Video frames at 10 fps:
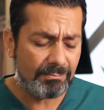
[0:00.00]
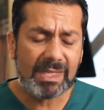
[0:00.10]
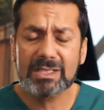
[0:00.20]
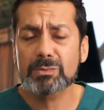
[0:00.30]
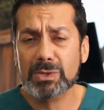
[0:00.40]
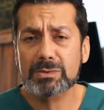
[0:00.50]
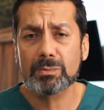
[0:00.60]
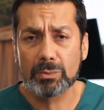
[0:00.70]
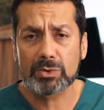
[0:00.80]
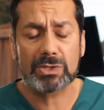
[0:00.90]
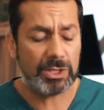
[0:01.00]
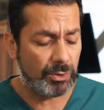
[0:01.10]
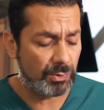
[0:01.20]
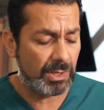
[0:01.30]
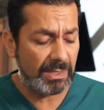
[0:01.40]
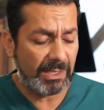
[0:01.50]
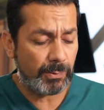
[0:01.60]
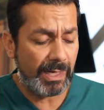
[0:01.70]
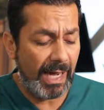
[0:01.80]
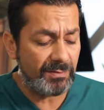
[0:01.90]
It's what's mostly used. That's
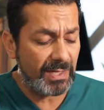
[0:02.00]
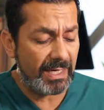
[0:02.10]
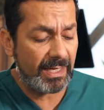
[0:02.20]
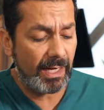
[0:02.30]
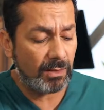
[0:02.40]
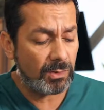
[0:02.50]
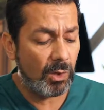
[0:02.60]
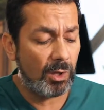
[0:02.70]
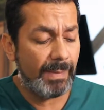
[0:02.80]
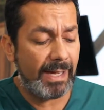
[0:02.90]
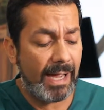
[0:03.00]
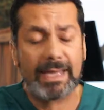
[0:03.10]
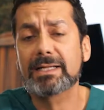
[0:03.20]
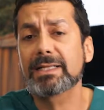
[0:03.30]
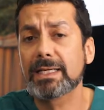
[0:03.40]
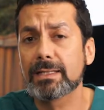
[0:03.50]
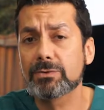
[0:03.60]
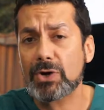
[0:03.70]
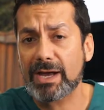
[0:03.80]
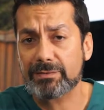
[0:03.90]
why I've taken out all my I-Clean
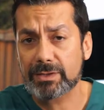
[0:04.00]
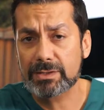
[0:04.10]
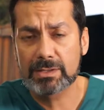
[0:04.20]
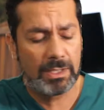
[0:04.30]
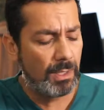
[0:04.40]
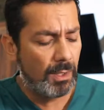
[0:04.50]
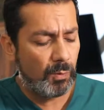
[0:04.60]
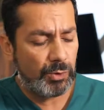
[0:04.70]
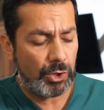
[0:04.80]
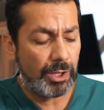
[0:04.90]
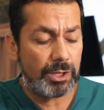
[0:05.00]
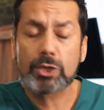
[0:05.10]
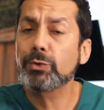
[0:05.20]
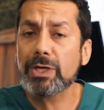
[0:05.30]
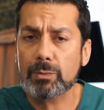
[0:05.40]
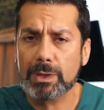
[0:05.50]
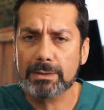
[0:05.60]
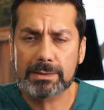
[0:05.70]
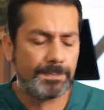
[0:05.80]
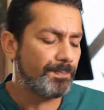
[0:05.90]
drivers, which are the green
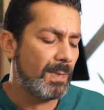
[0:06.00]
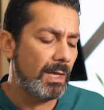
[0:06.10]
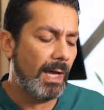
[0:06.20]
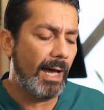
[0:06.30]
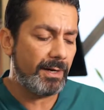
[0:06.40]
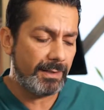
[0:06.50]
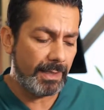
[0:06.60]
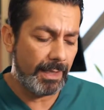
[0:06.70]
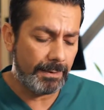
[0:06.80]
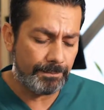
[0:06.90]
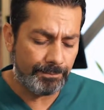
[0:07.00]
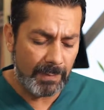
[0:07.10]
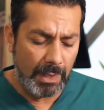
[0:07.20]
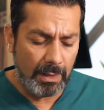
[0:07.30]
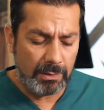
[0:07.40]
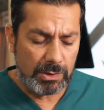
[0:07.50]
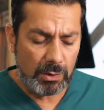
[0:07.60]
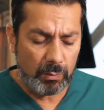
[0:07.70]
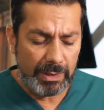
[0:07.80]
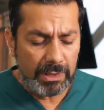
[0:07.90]
ones, out of the kit.
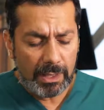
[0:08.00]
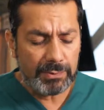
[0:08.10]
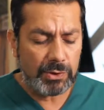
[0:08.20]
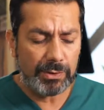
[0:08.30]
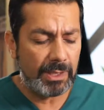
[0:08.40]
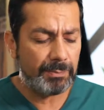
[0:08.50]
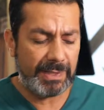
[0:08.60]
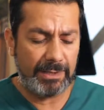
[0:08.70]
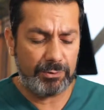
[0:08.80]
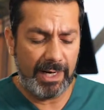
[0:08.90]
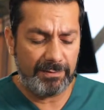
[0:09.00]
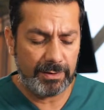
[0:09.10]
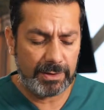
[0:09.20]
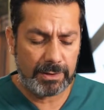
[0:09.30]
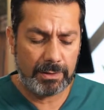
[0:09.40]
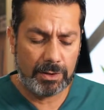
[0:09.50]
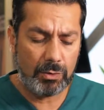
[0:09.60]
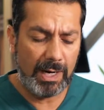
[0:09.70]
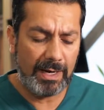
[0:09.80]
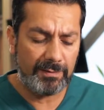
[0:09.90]
So when it comes to your implant drivers, you
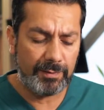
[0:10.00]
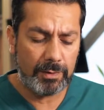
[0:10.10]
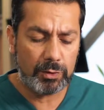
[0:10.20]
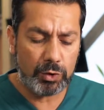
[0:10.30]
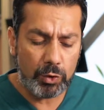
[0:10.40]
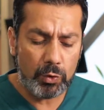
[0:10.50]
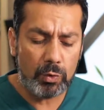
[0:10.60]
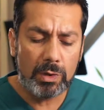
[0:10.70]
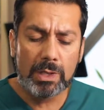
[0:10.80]
have 2